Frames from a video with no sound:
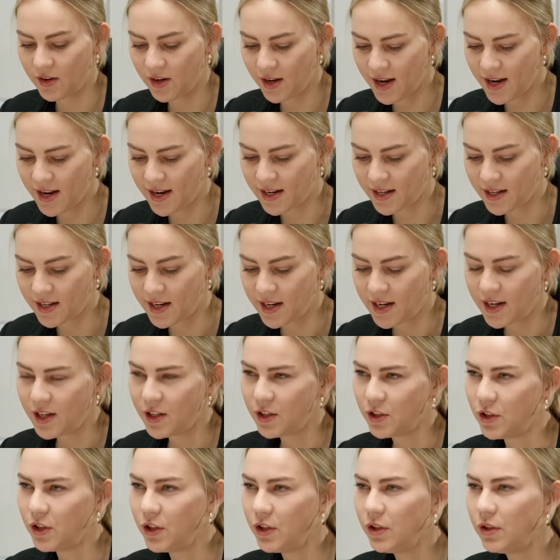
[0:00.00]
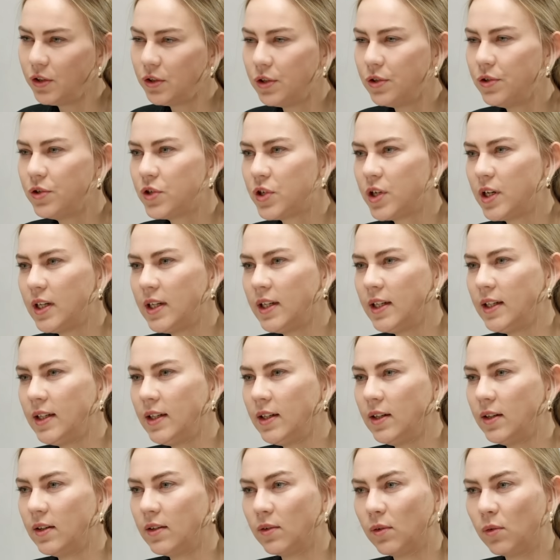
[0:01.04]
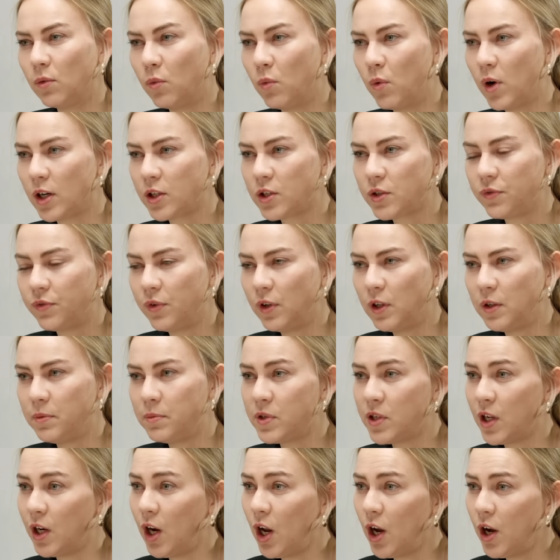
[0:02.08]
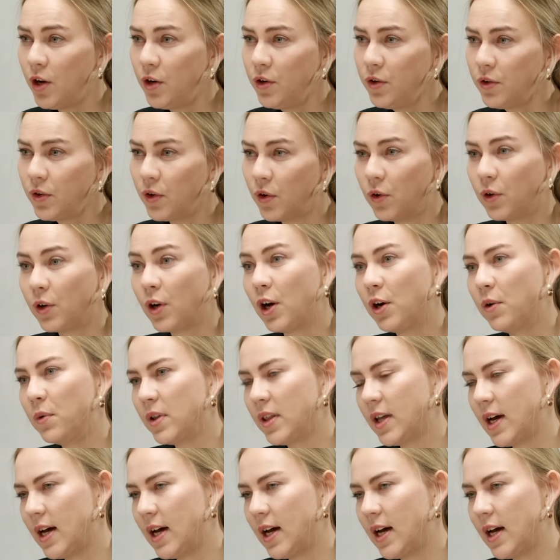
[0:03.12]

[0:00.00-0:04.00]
Okay, and do you usually watch films alone or go with